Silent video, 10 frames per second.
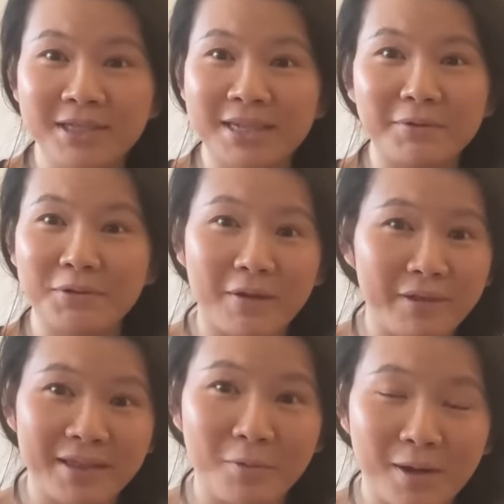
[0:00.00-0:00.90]
You just have to do
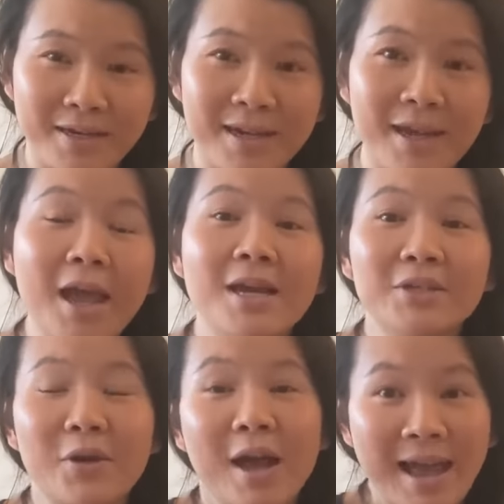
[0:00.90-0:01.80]
everything one day.
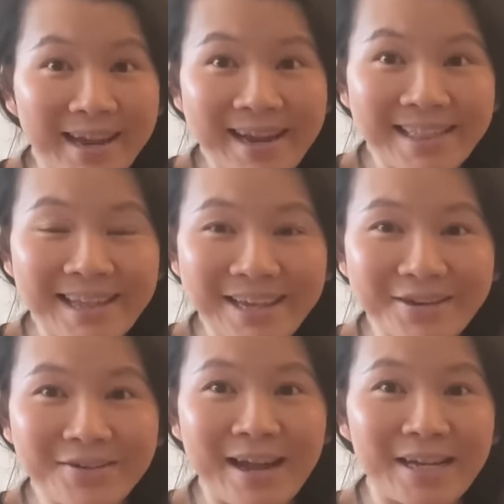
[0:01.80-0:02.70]
So again, thank
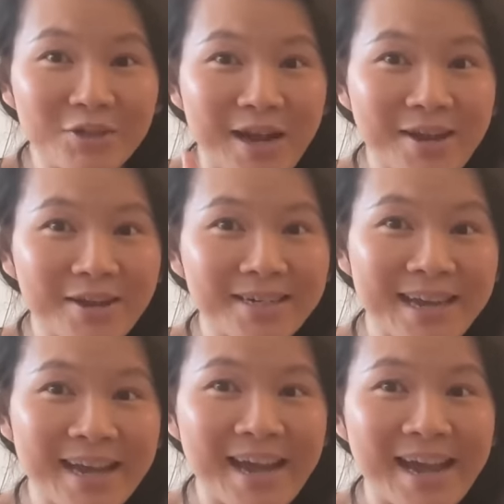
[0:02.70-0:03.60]
you. Enjoy your
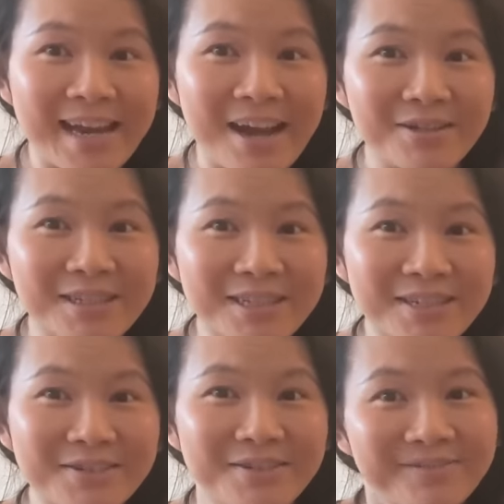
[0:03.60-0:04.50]
day and I'll see
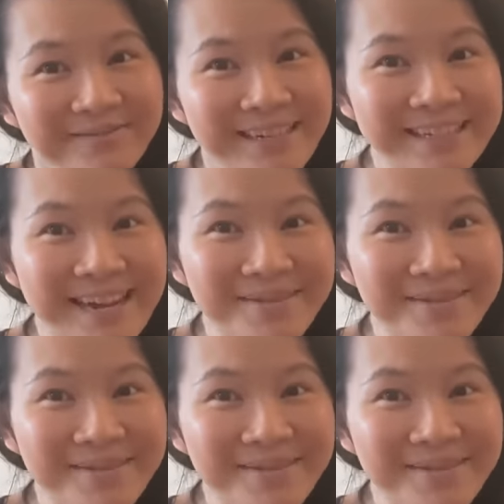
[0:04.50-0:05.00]
you next